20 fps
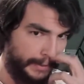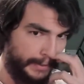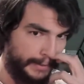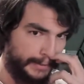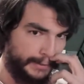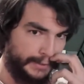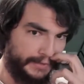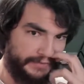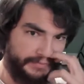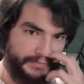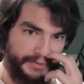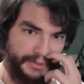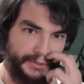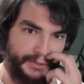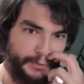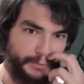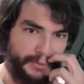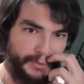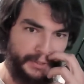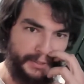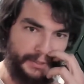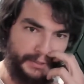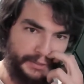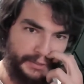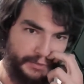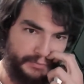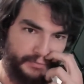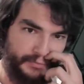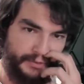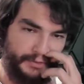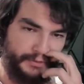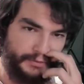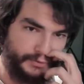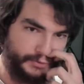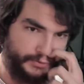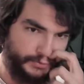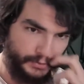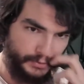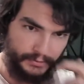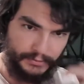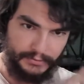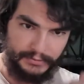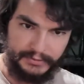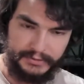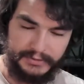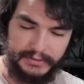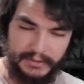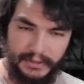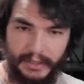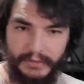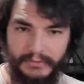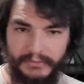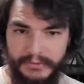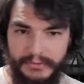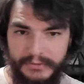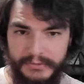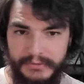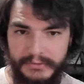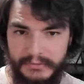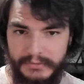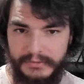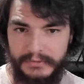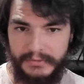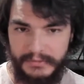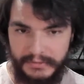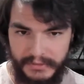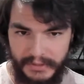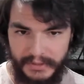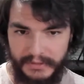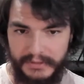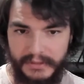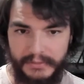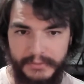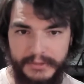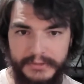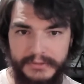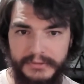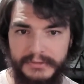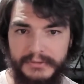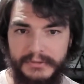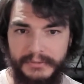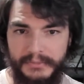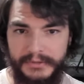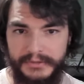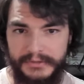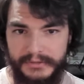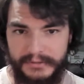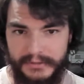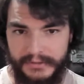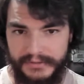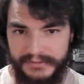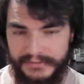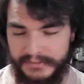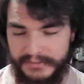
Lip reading: Give me your pain, give me your struggles. I will take them and turn them into love.